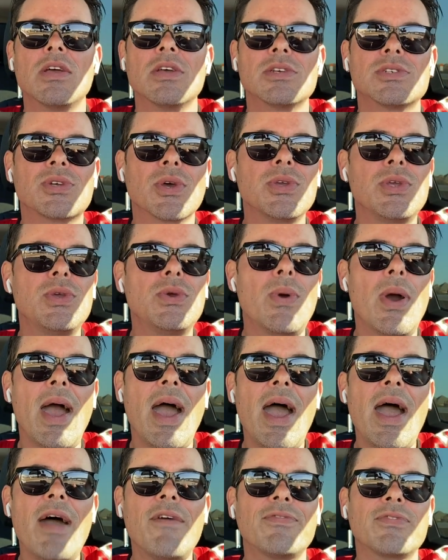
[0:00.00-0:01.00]
So you
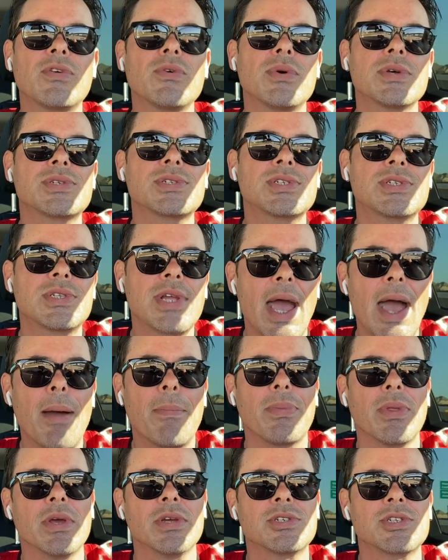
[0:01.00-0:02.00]
have to
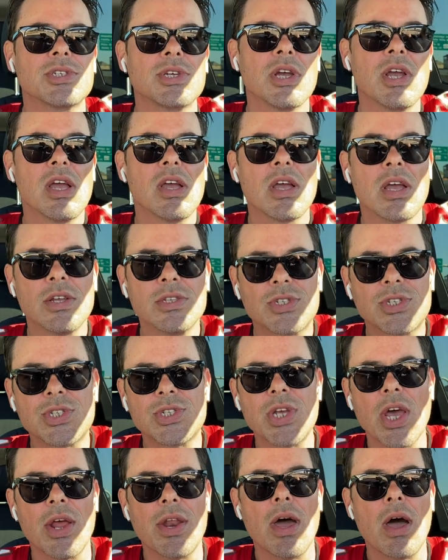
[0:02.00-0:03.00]
establish and
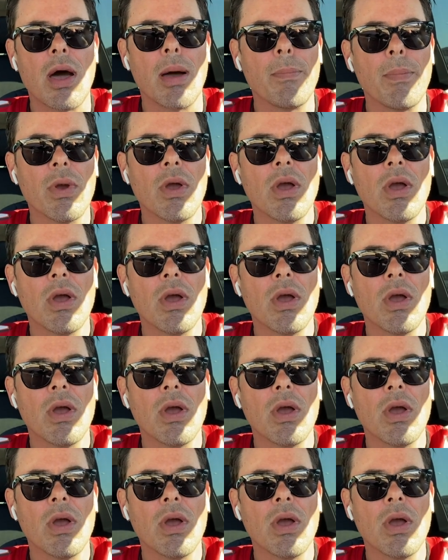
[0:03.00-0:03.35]
set up